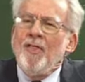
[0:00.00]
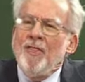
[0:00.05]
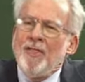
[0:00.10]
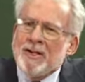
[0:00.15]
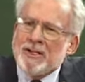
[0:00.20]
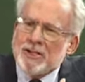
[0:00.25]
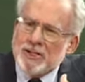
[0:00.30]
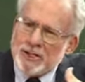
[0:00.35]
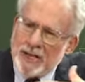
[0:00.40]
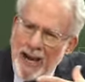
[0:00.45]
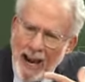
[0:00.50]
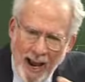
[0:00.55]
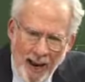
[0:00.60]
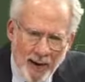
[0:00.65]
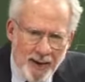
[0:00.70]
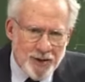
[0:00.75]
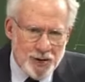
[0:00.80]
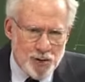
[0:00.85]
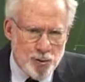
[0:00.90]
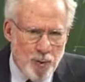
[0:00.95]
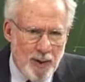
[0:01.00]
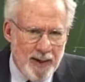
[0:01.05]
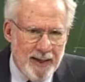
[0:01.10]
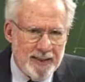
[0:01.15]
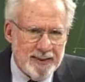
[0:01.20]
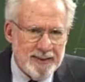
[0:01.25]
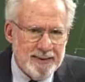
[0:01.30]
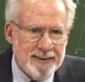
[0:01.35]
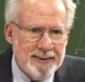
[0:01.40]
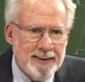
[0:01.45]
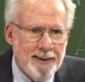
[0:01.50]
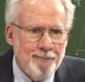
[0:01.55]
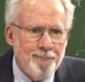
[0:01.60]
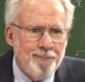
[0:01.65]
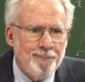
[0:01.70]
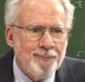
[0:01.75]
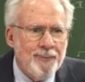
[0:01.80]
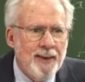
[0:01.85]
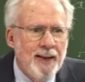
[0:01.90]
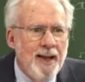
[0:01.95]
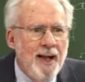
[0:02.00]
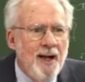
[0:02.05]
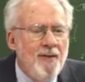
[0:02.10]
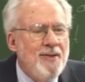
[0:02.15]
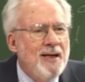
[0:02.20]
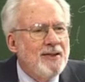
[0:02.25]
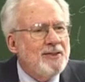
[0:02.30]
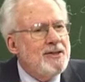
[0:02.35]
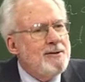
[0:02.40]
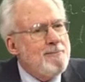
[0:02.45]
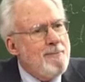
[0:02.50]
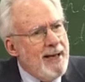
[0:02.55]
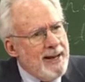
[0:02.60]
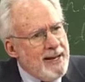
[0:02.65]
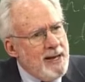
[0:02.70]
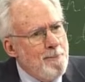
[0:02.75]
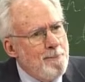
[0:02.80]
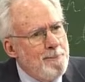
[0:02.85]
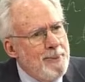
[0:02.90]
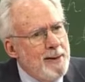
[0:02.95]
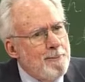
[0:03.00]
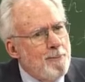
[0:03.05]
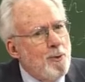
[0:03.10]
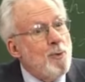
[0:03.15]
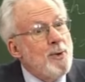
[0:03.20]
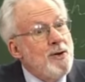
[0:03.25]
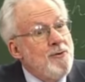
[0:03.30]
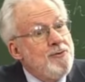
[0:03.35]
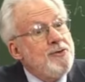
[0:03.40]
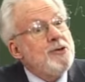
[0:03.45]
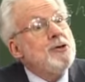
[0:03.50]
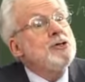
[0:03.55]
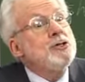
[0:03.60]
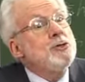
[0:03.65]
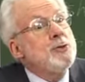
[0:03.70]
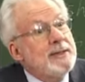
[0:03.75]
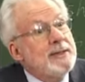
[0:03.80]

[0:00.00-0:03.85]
the challenge was that the Meccan people refused